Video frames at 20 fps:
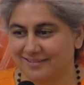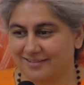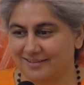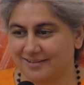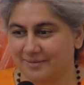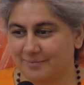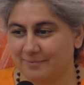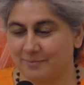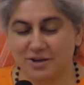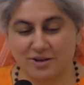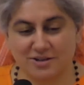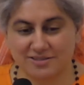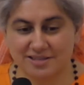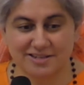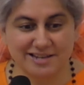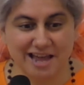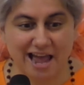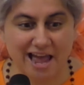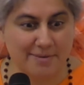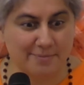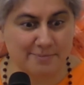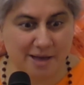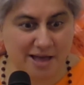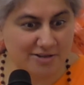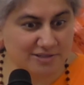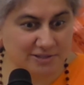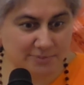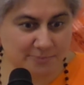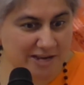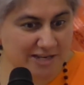Because the
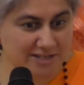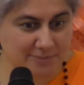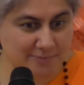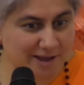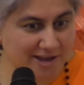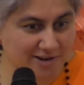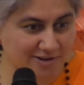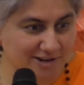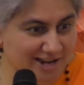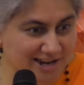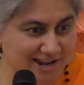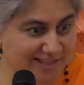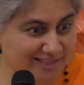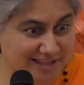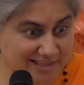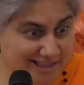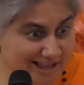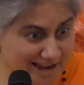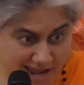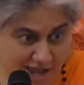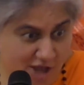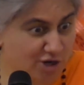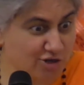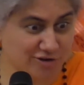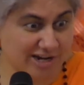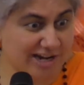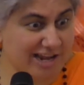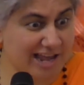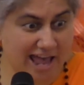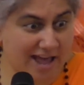time-bound, space-bound Ananda that I
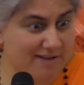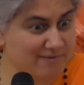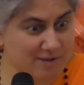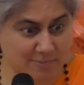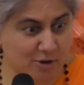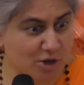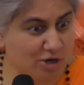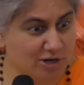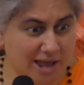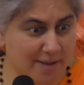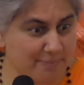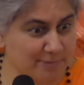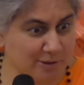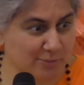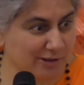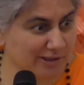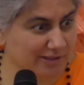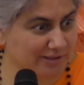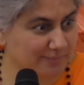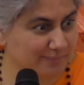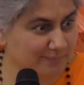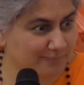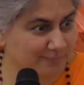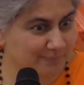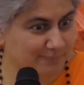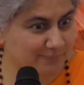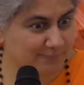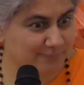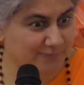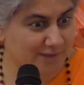already have, I'm not happy with.
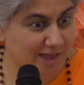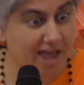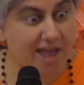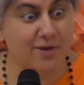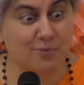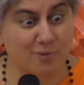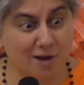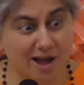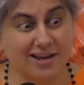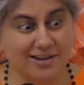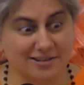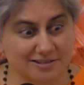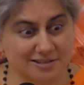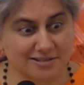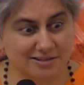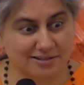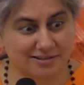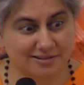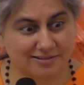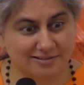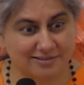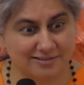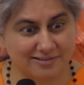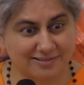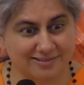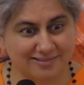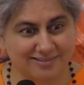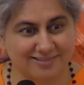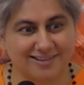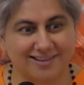I want
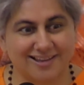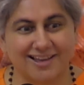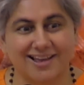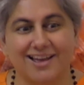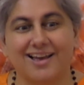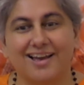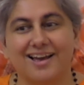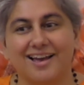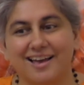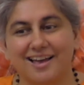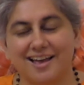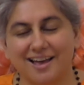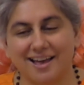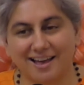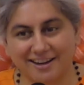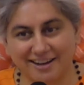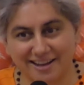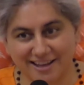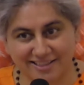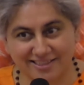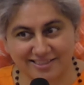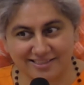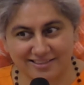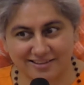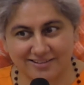Anant.